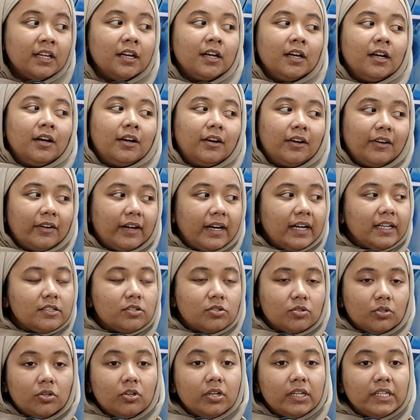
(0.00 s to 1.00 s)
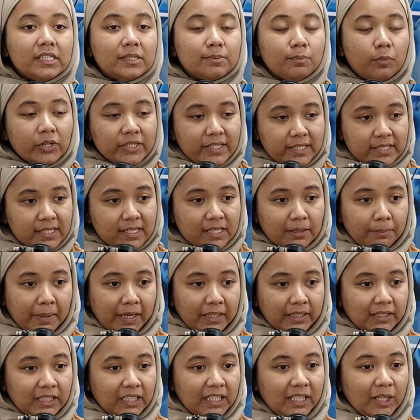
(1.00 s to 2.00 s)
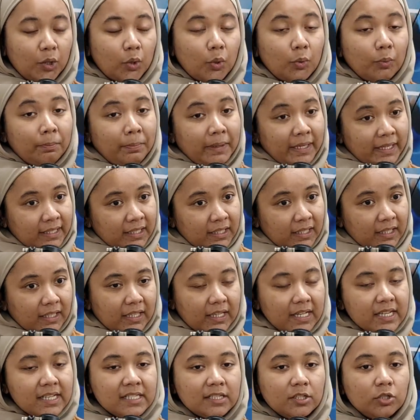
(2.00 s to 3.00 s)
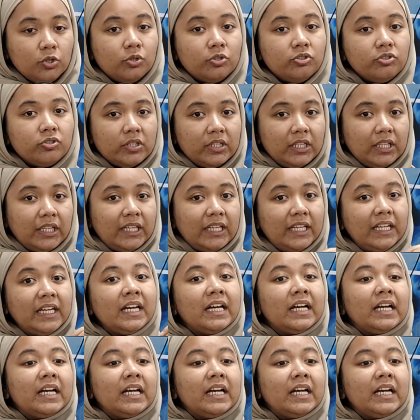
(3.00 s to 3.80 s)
All right, so it's more systematic because usually